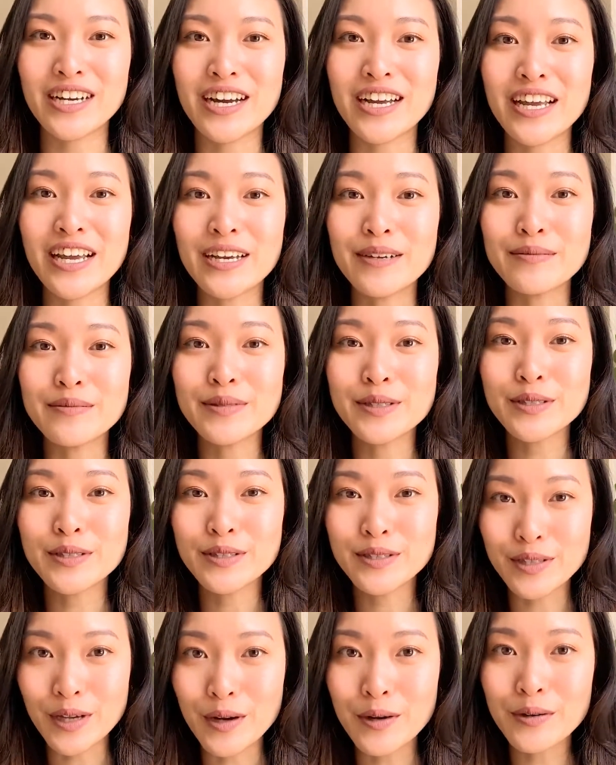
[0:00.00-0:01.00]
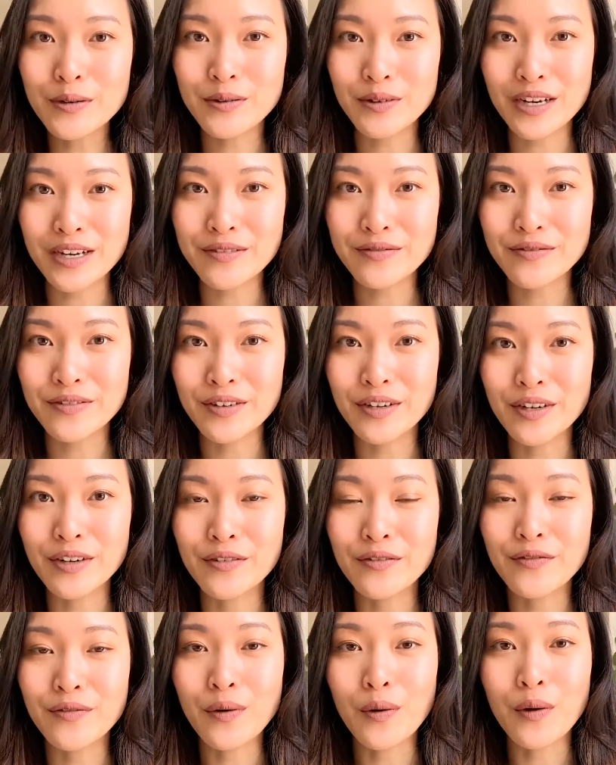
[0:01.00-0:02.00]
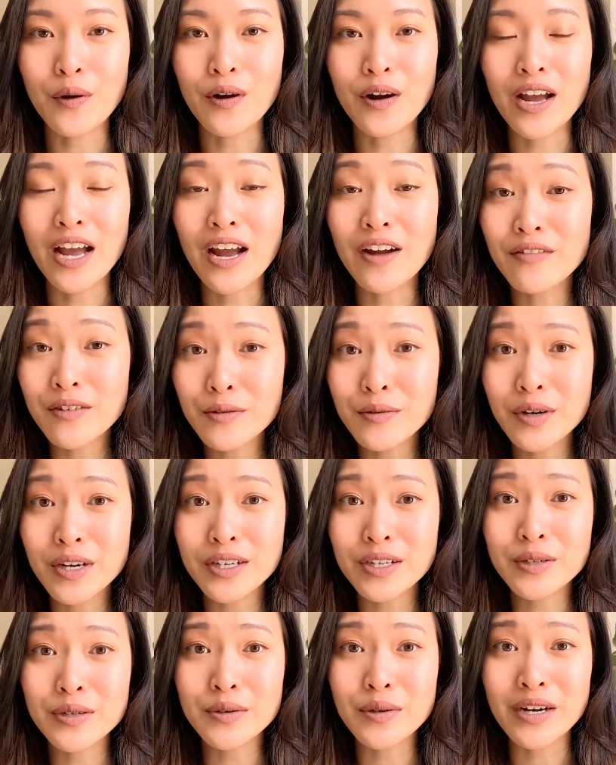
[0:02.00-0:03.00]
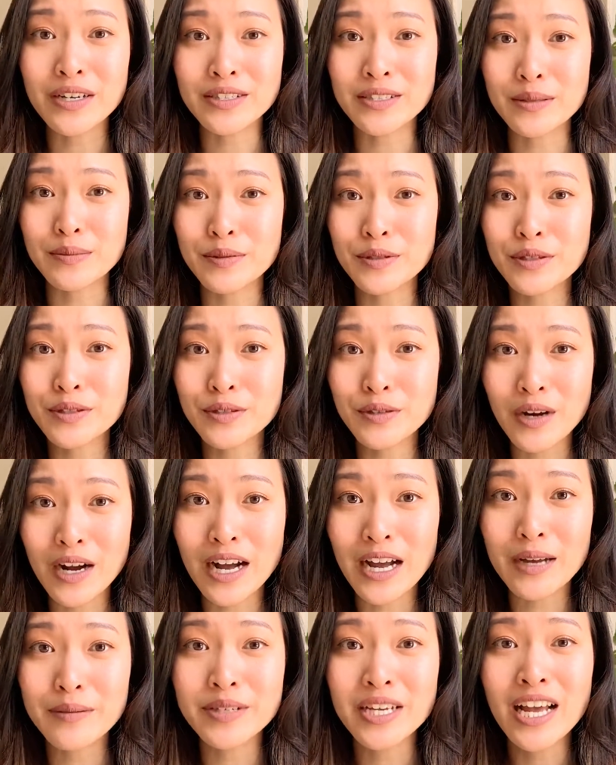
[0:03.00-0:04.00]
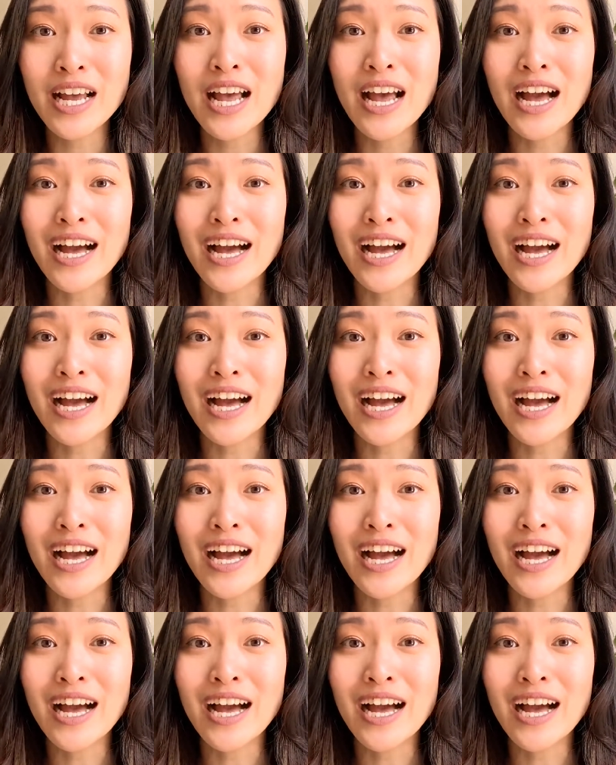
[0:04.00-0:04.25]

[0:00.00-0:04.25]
I am so grateful for everyone who has subscribed.